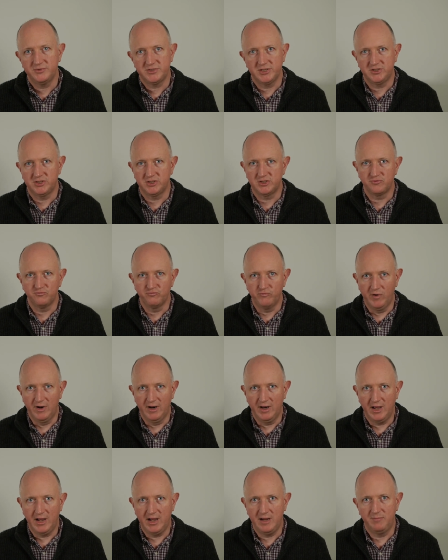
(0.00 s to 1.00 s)
such as
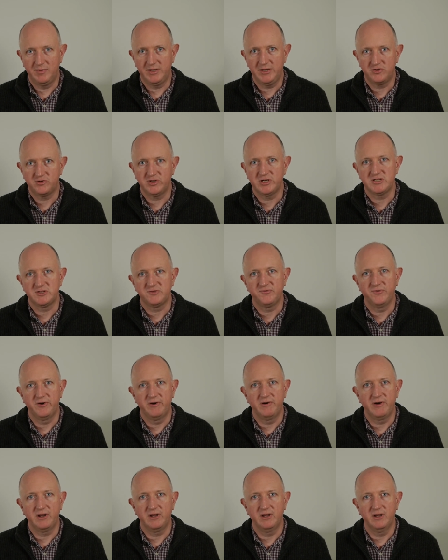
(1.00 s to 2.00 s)
reliably
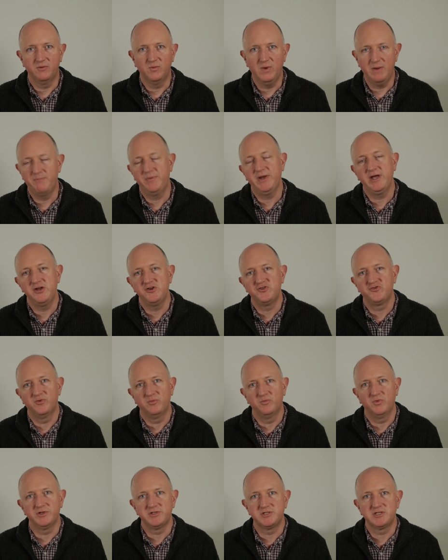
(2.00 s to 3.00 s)
transferring a web page
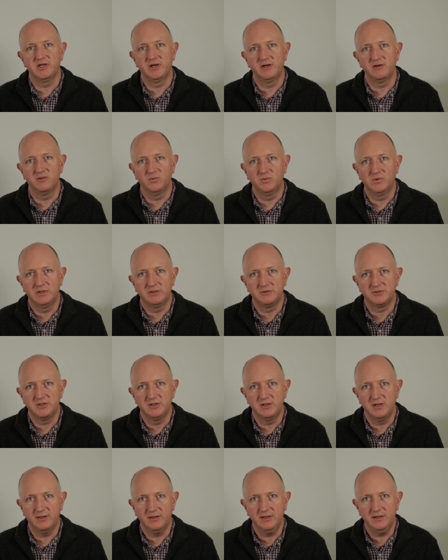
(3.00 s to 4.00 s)
from one side of the world to
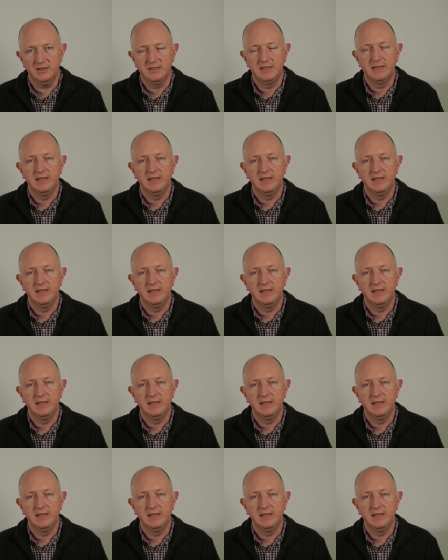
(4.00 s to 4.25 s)
the other,